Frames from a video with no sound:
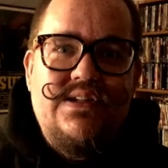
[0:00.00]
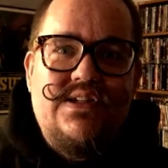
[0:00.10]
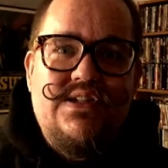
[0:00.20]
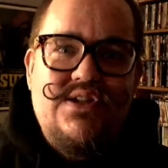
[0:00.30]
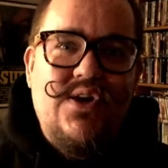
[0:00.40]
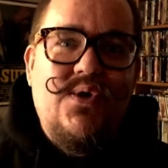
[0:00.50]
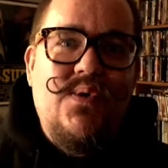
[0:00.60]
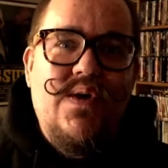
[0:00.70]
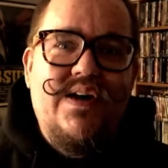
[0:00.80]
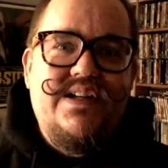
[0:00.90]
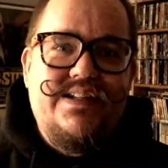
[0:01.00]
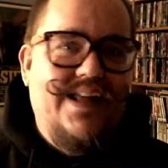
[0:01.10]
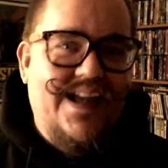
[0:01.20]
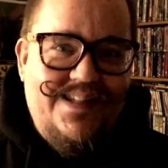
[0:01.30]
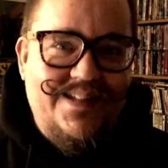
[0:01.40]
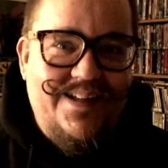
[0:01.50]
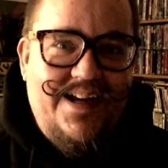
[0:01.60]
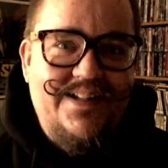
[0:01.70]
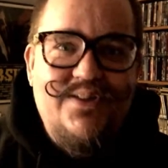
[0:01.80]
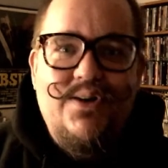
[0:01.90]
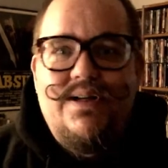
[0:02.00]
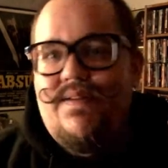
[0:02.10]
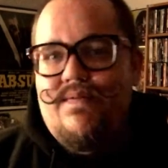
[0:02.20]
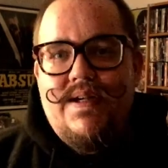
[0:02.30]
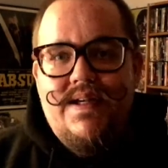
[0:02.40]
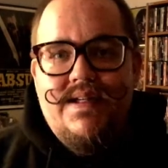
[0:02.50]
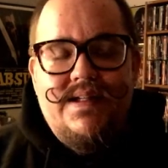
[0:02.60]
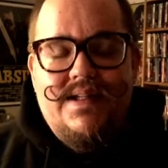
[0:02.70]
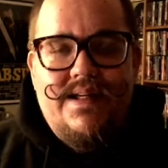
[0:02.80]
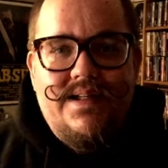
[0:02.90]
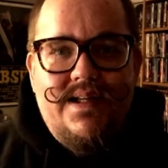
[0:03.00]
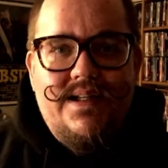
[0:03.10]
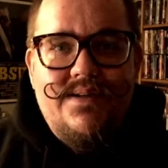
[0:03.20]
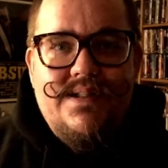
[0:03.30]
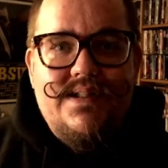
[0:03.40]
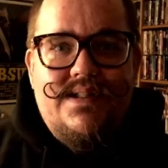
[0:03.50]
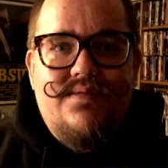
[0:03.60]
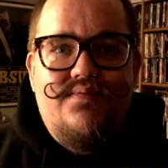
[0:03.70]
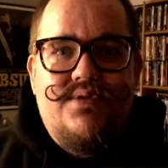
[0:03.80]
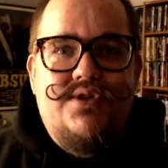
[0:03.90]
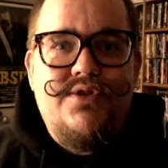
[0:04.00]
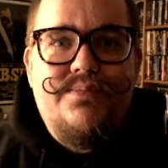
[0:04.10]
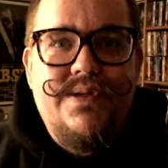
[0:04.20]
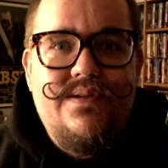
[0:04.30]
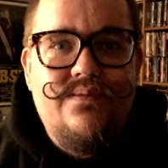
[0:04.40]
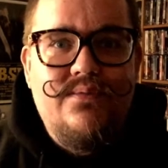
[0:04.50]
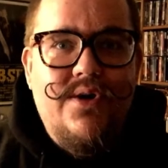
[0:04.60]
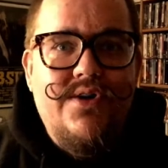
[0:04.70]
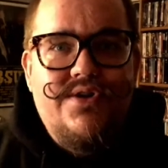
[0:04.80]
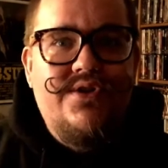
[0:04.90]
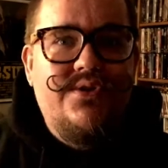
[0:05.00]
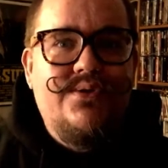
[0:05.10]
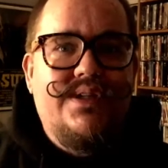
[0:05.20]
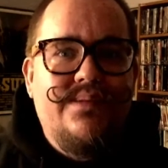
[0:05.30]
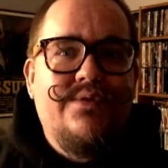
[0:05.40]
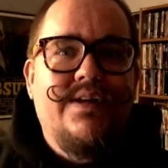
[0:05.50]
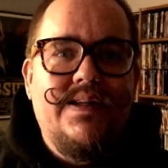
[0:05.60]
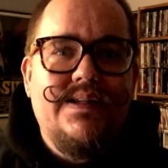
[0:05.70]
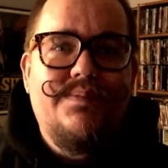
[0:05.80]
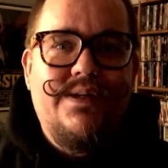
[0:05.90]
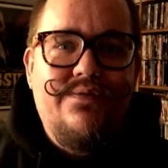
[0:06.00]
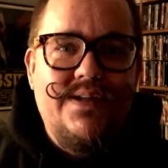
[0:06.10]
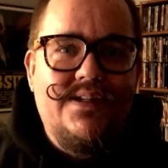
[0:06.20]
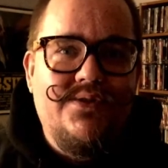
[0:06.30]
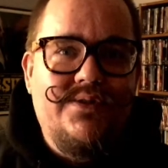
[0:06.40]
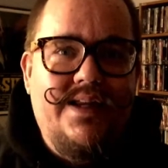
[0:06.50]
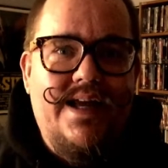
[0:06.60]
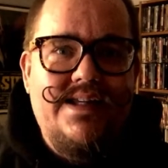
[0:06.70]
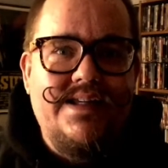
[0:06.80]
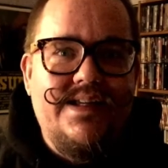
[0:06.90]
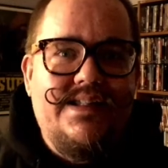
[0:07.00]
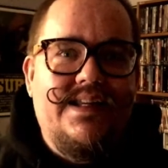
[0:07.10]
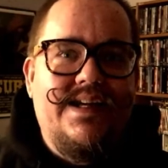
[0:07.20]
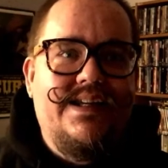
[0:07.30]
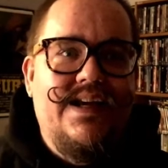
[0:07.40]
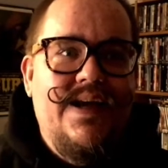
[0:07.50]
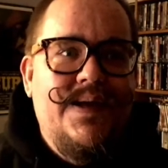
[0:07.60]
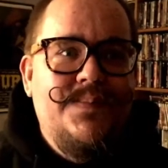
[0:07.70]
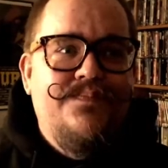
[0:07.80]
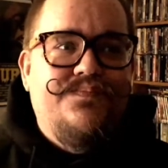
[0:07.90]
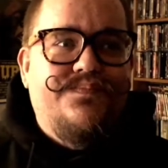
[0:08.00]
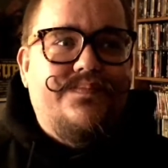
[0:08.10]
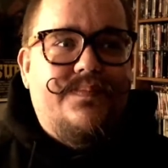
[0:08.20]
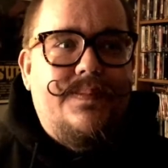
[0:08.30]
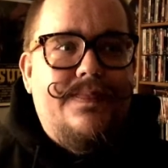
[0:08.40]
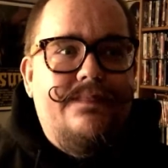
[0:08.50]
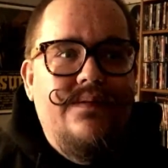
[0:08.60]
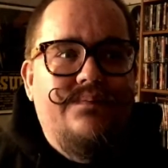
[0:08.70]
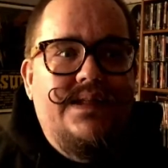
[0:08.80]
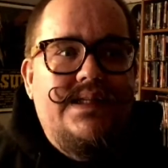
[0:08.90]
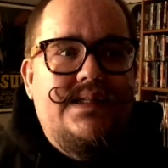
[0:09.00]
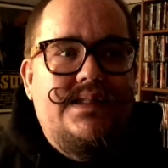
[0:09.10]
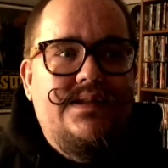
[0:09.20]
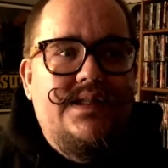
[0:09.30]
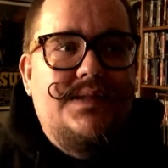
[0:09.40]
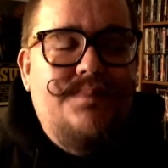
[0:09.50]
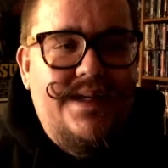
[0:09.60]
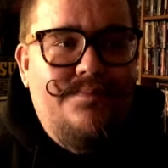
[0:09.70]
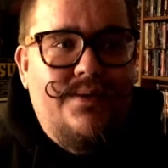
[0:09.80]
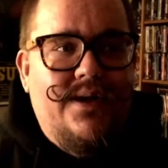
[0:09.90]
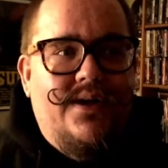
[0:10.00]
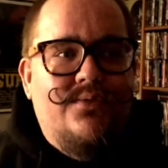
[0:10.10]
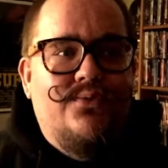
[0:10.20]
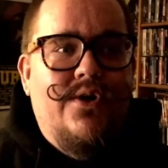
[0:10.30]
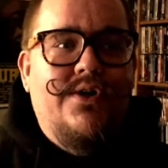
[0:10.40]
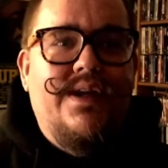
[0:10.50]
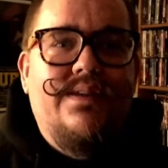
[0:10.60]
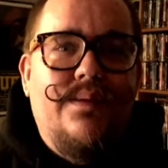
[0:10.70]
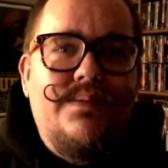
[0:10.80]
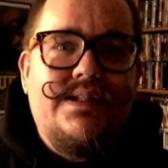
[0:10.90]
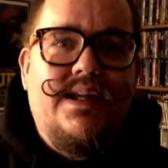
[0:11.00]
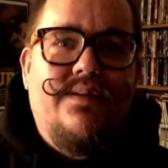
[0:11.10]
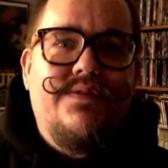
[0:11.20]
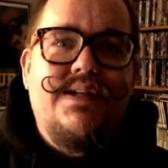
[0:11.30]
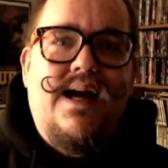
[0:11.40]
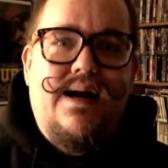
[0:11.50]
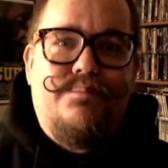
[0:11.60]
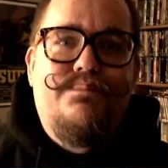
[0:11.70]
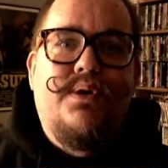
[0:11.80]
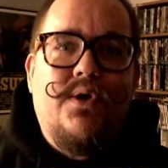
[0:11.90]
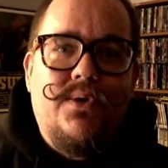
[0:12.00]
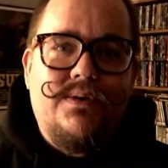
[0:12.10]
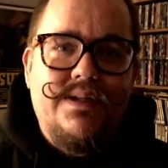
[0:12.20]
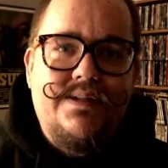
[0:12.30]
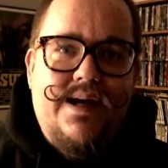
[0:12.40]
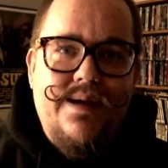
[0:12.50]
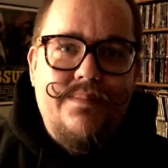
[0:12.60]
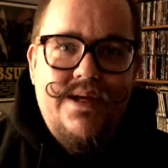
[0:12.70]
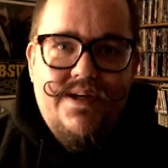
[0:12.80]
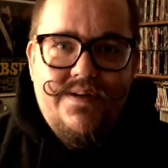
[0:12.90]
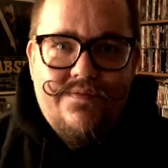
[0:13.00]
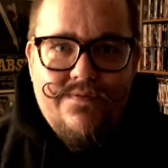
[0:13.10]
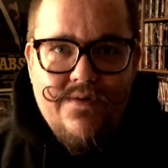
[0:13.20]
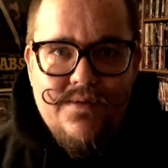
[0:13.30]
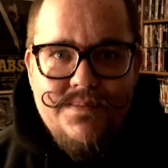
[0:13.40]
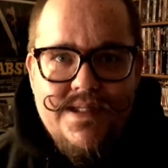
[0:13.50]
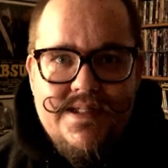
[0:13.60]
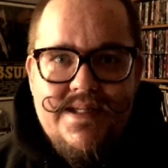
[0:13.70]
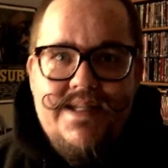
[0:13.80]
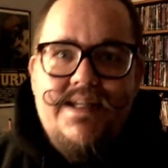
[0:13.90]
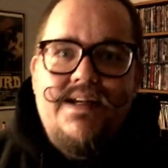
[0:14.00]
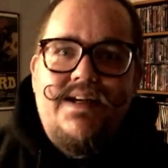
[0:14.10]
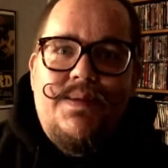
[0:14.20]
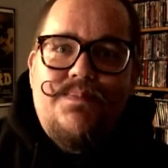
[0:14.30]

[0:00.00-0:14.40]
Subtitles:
so classy. I don't know. I know it's a stupid word to use in a movie like this, but it feels so classy. It's like these people are working themselves up all the time, from the sea,